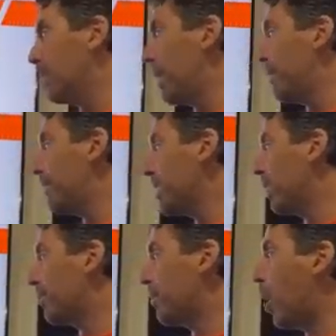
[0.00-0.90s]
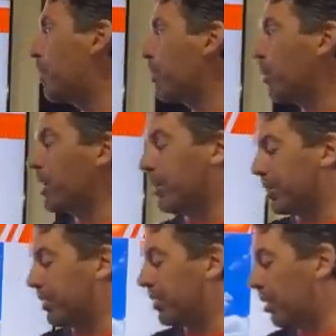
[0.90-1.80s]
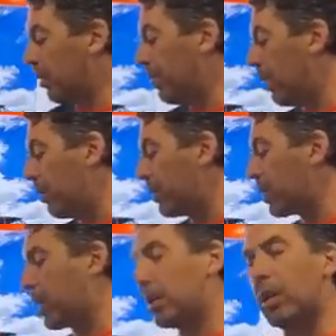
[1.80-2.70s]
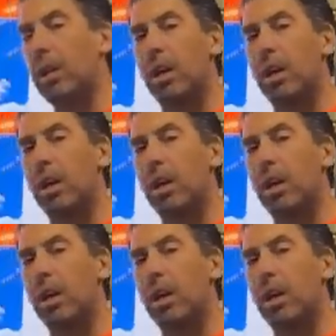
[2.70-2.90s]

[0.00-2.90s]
But you know, from open wheel to open truck